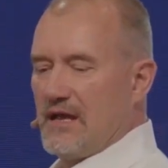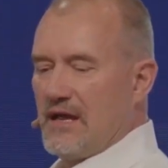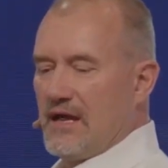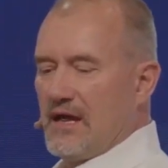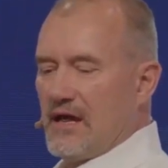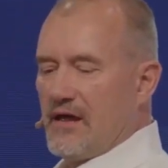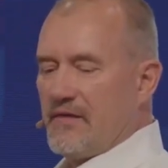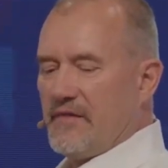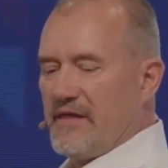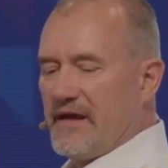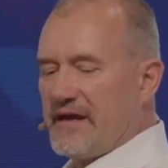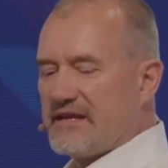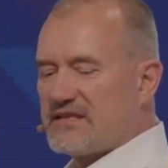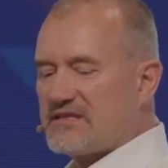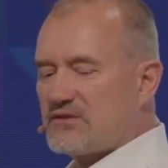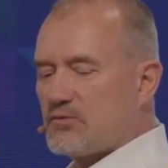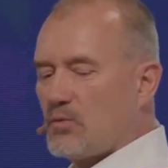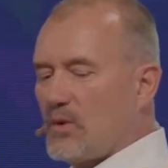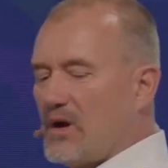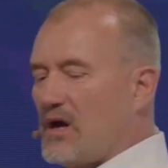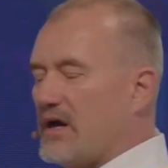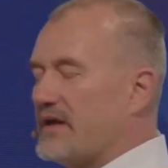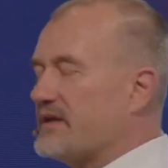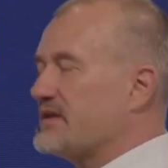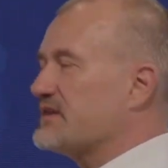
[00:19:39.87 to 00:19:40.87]
And that's
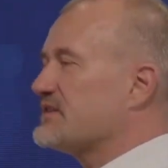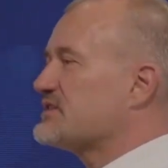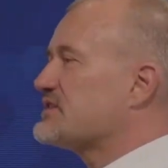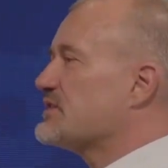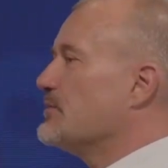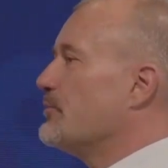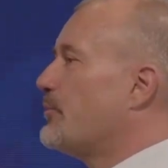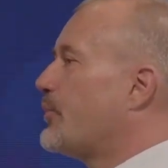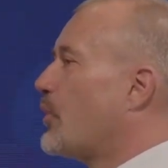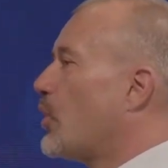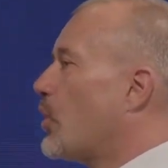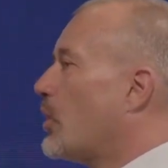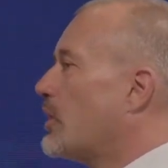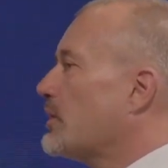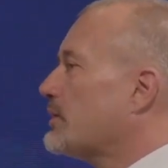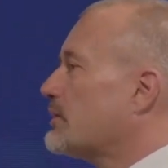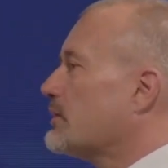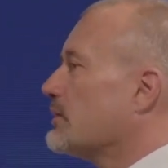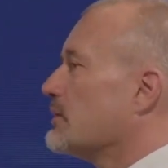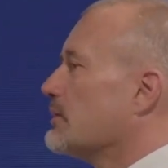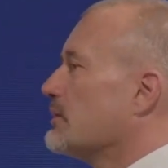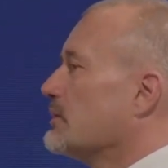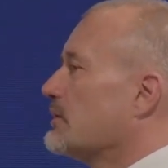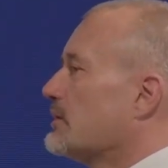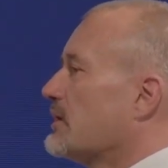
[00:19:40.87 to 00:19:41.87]
why it is
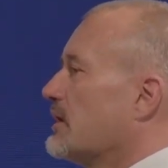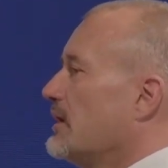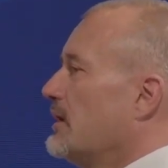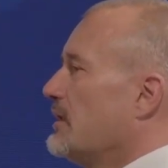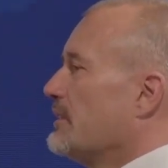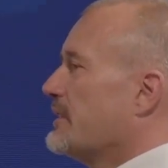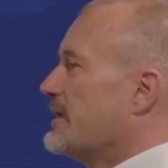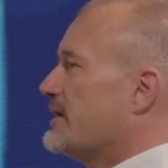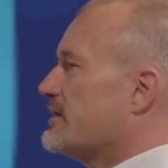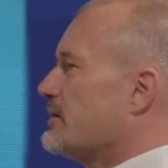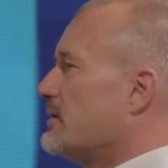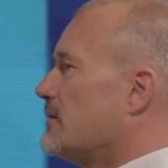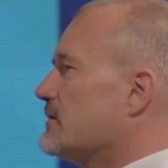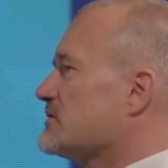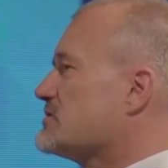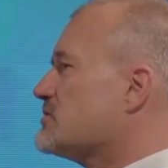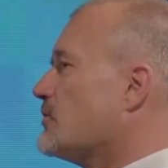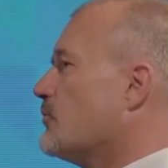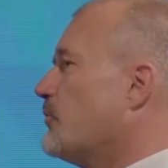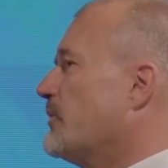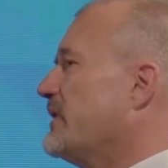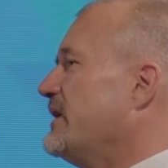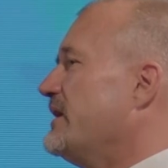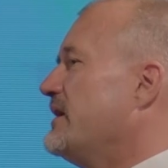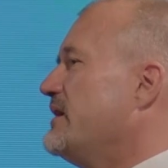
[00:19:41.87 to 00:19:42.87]
important that also
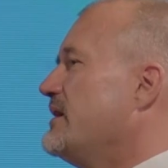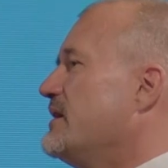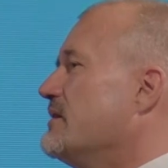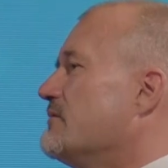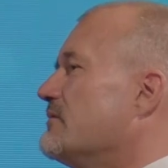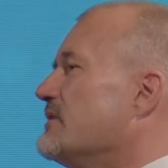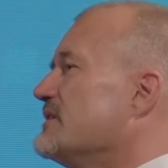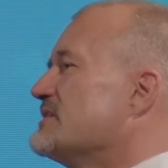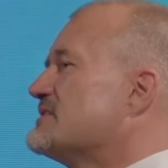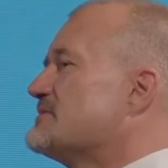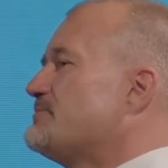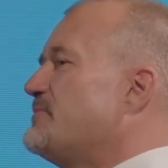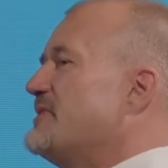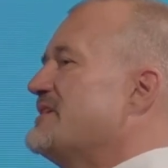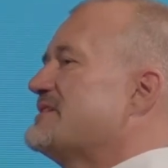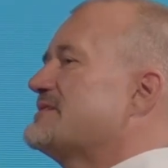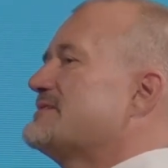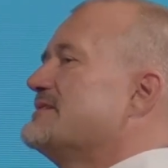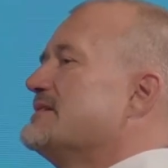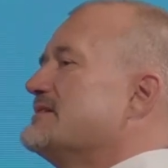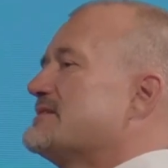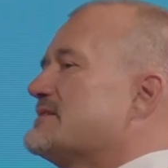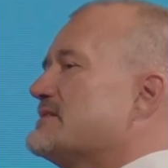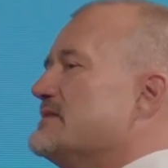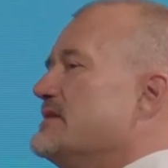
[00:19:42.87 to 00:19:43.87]
we here as
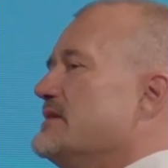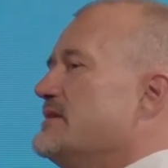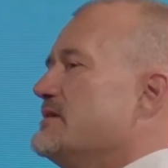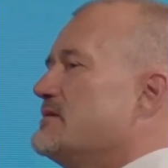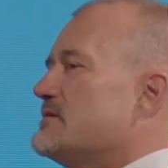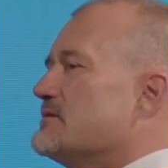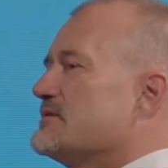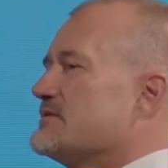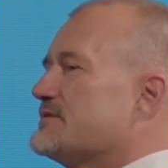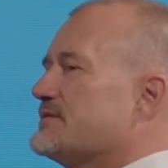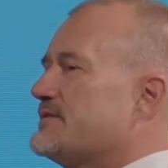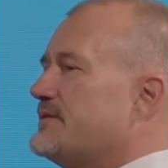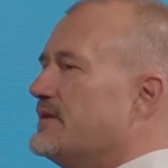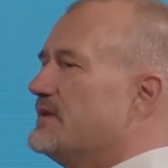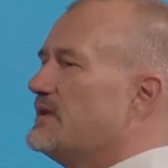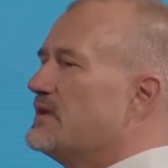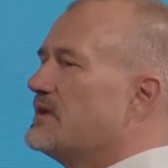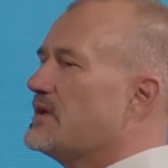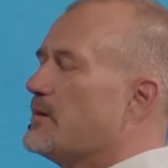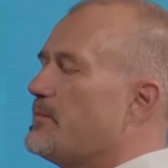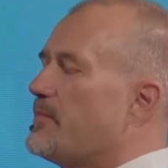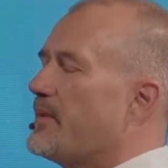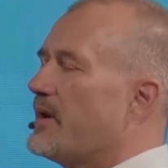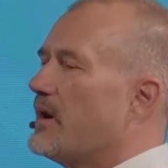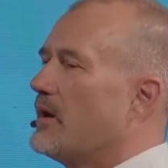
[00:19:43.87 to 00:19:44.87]
business leaders think
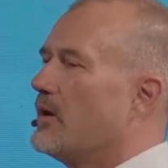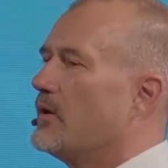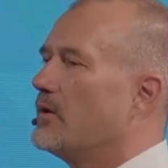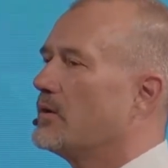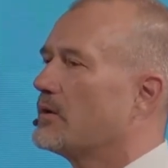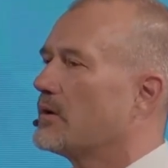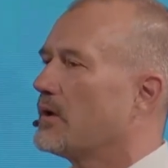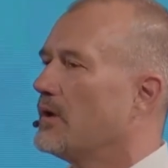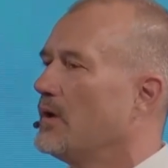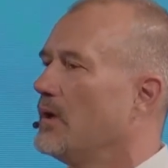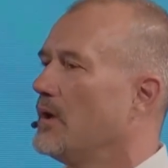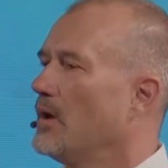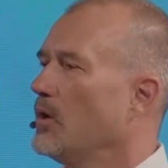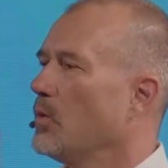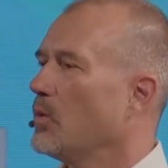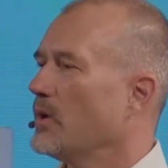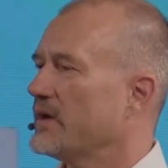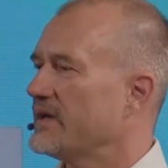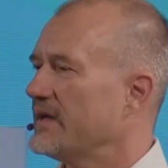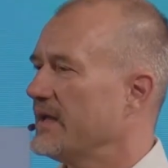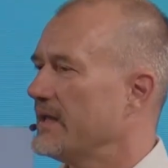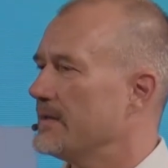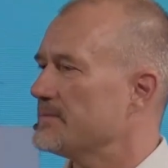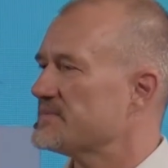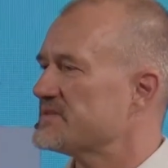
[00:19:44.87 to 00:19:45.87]
about what
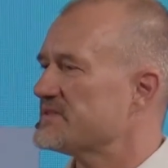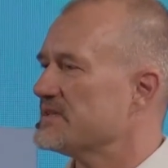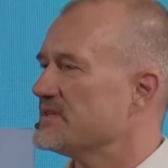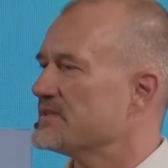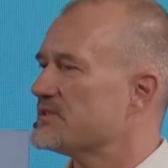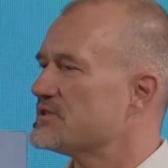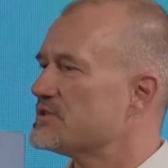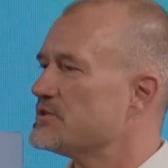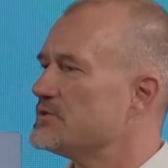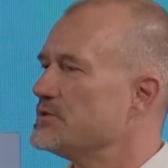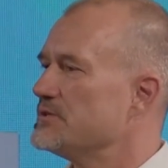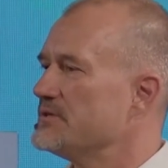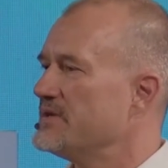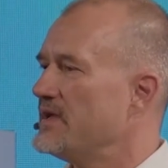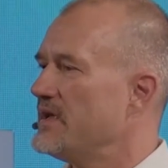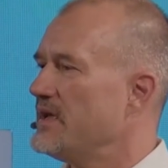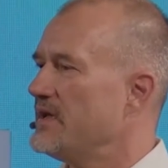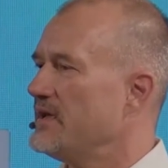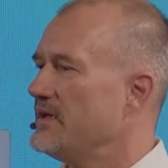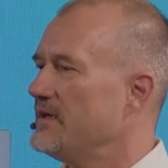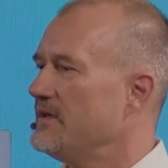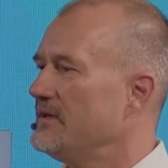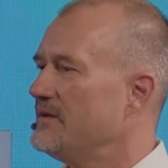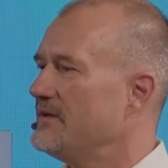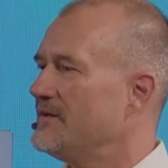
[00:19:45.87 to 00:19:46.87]
helps us
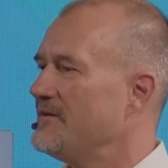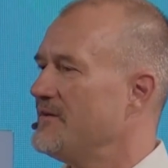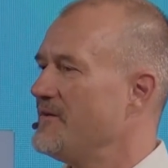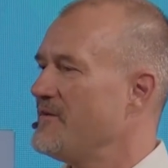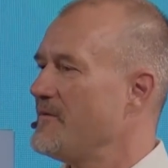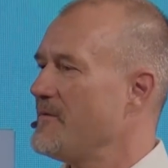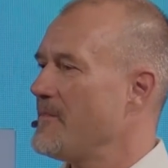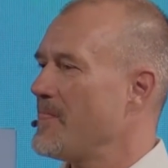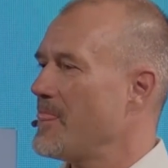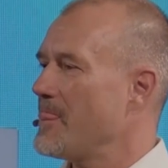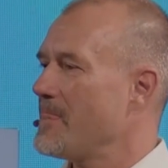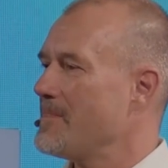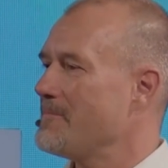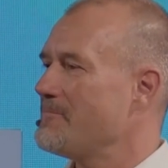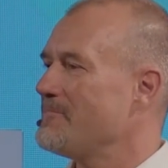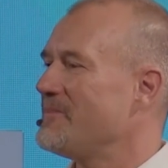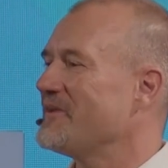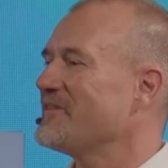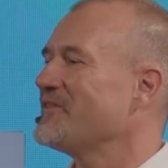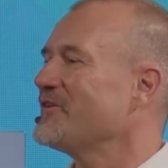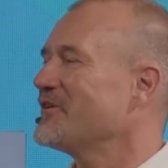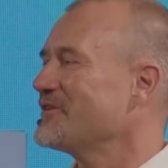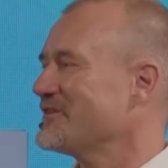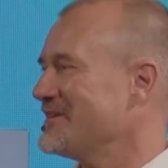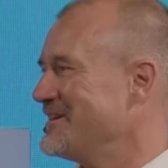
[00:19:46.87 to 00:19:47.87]
today, but
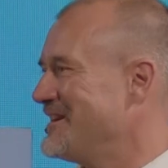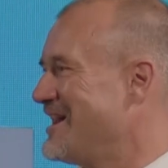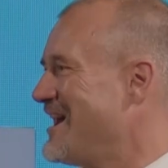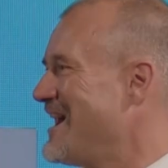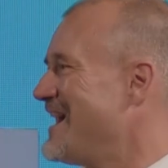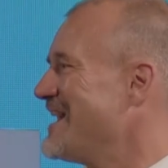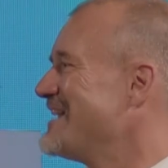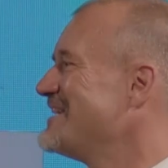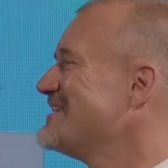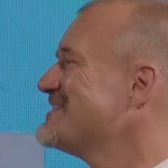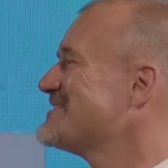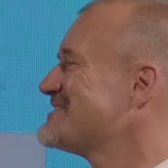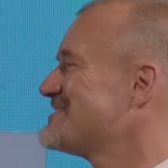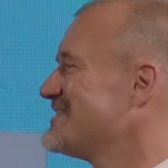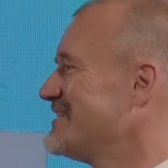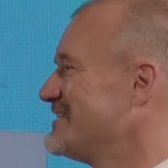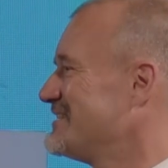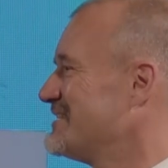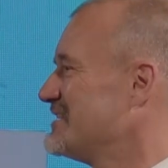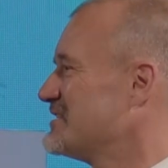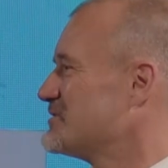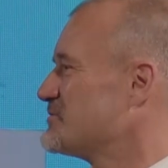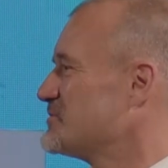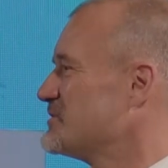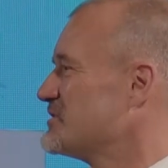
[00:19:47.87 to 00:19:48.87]
not in hindsight
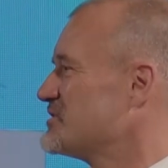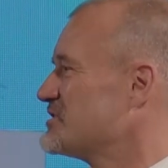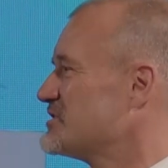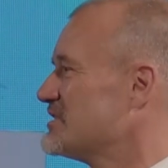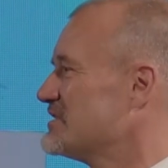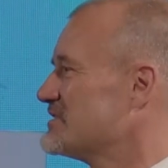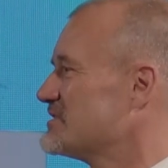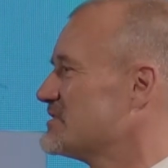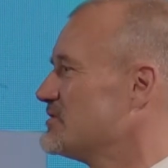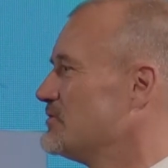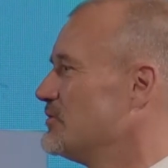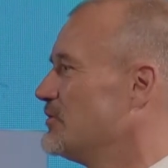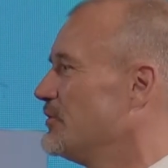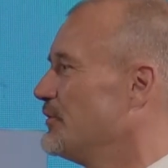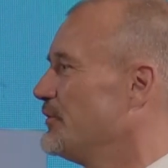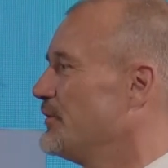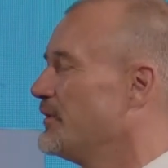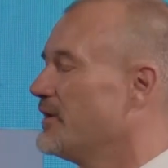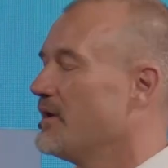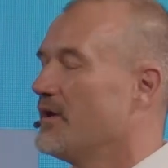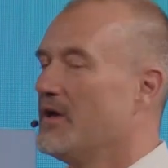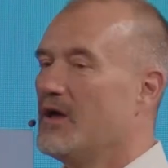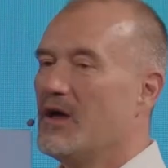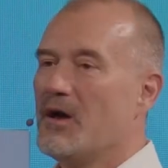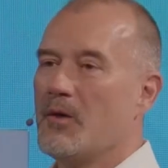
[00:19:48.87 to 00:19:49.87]
as we just learned,
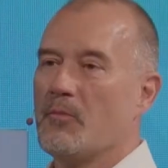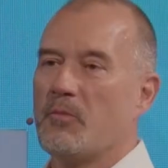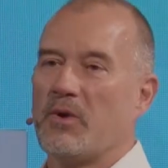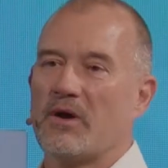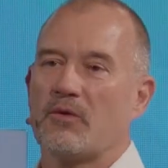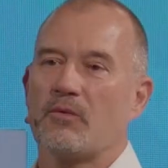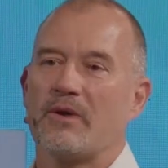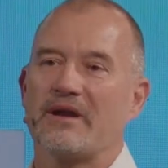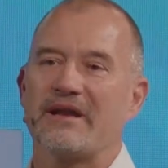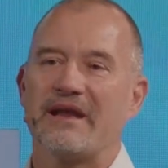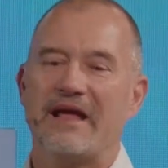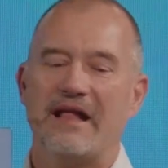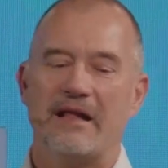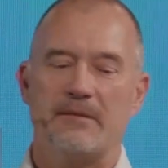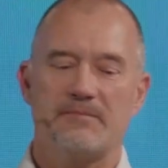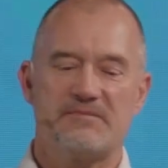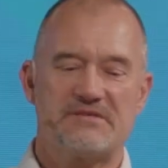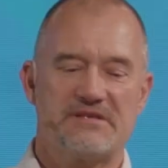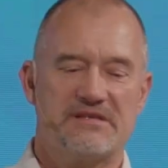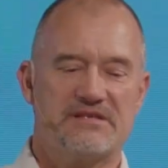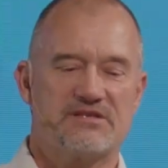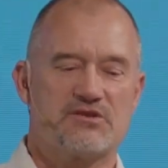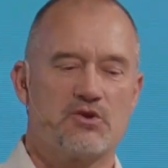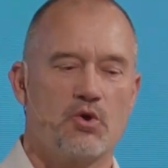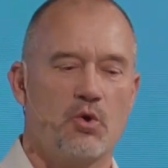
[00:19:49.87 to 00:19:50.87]
but what helps
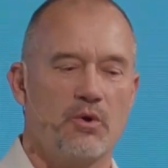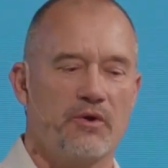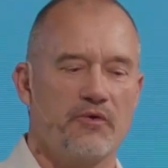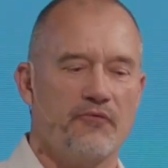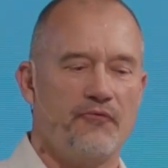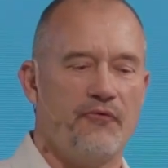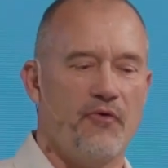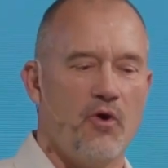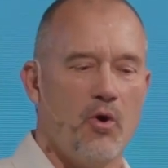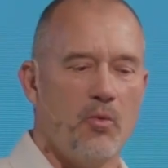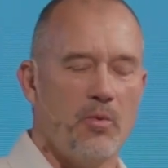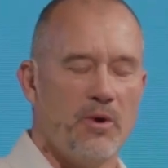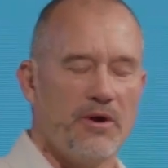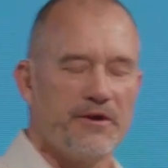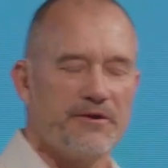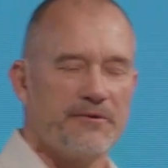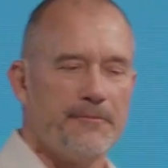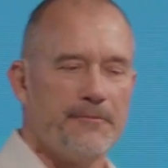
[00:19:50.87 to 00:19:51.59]
us going forward.